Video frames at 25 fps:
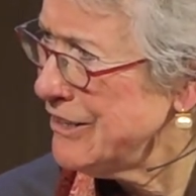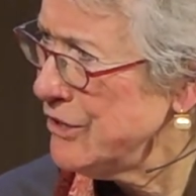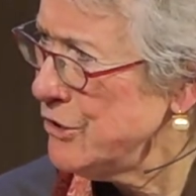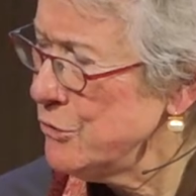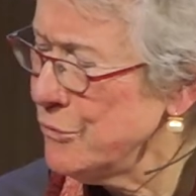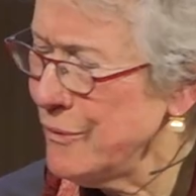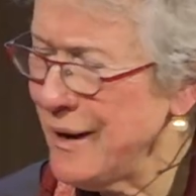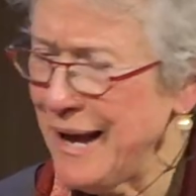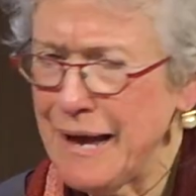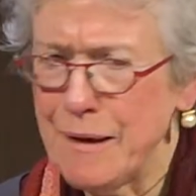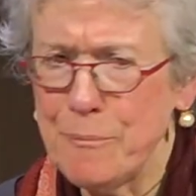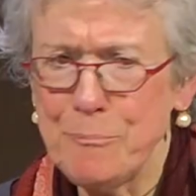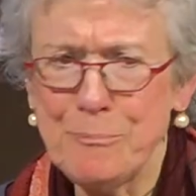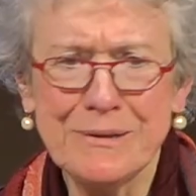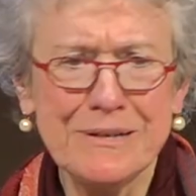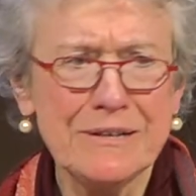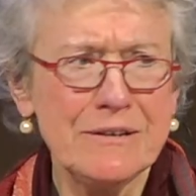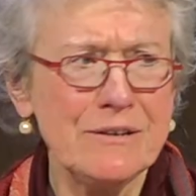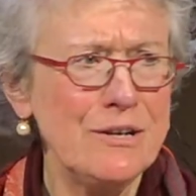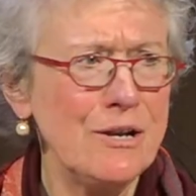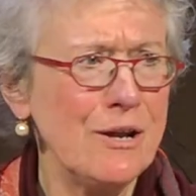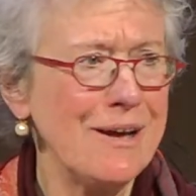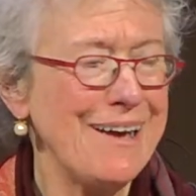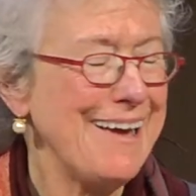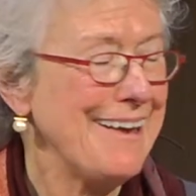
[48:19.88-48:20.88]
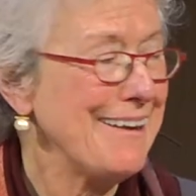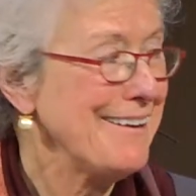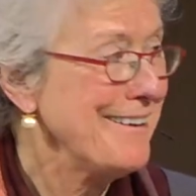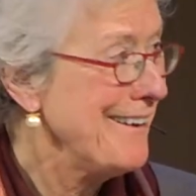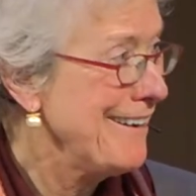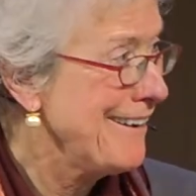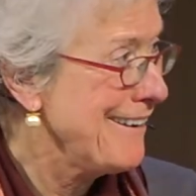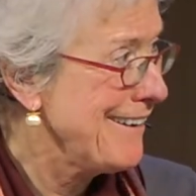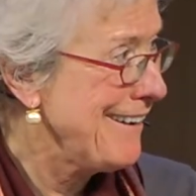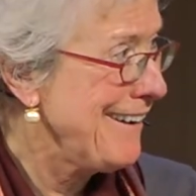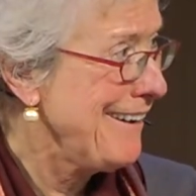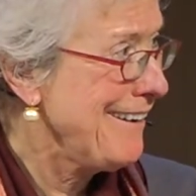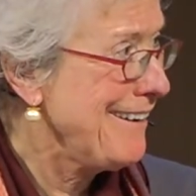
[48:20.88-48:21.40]
You happened to
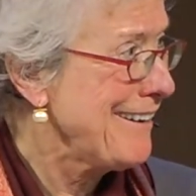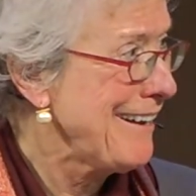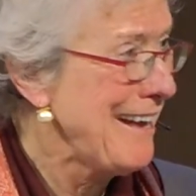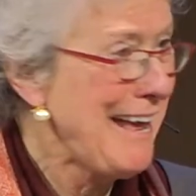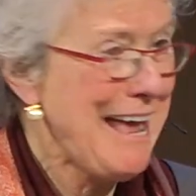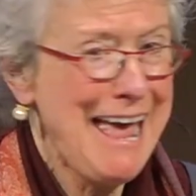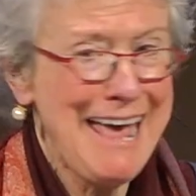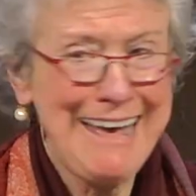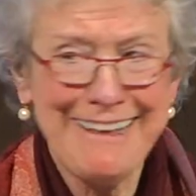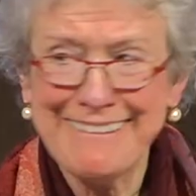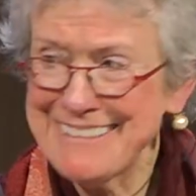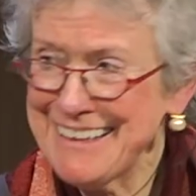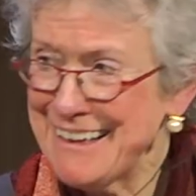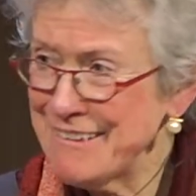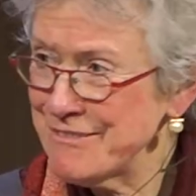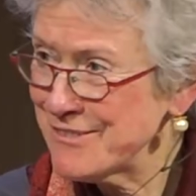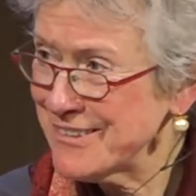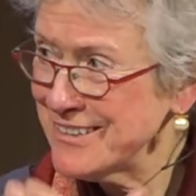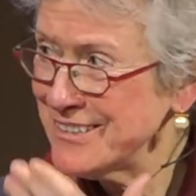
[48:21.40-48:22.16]
that